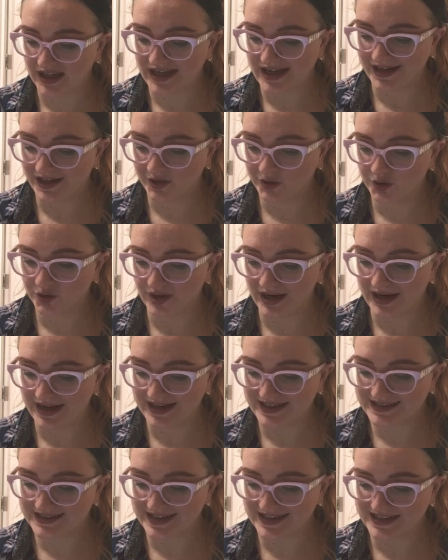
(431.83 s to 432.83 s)

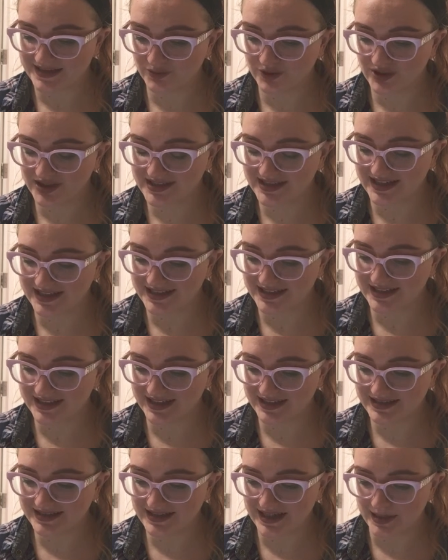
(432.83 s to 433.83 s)
categorized as presented
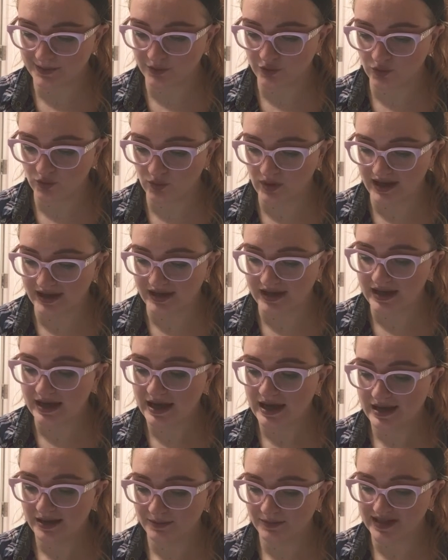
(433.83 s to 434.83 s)
in Table 1
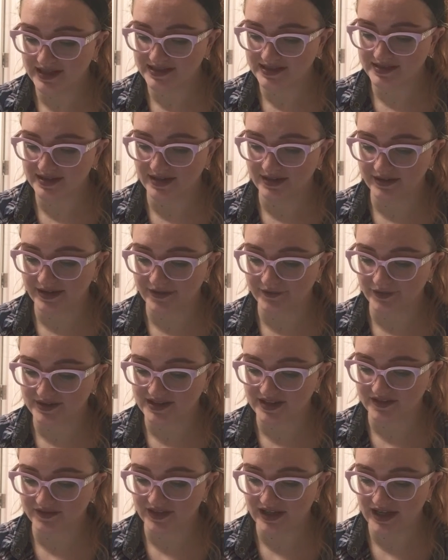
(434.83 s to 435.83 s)
based on
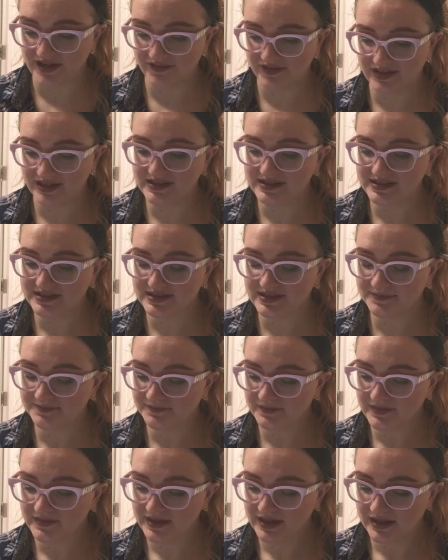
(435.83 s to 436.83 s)
levels of evidence.
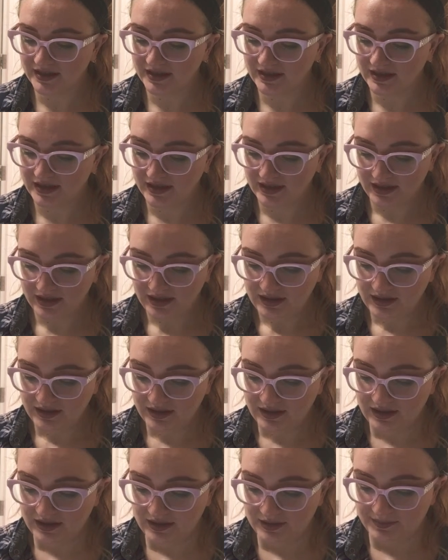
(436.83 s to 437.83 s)

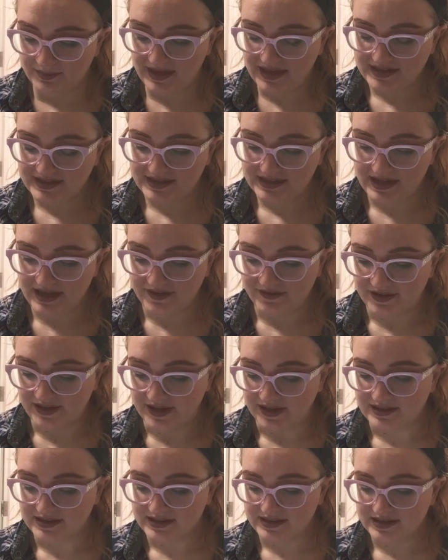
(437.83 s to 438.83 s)
Best
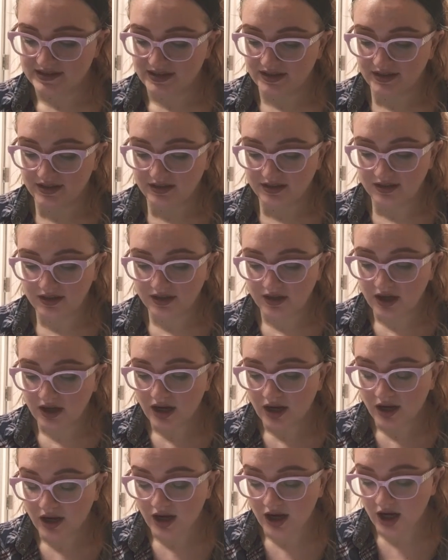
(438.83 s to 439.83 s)
evidence.
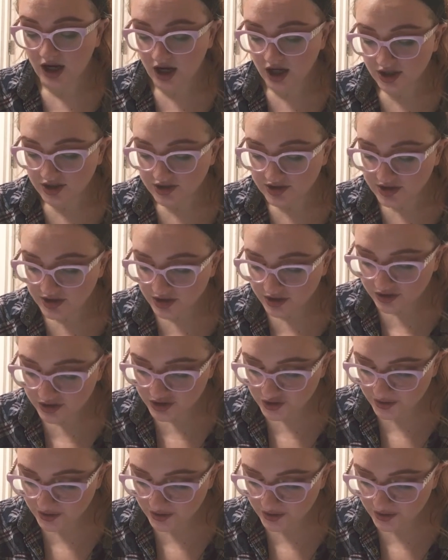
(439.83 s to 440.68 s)
Our search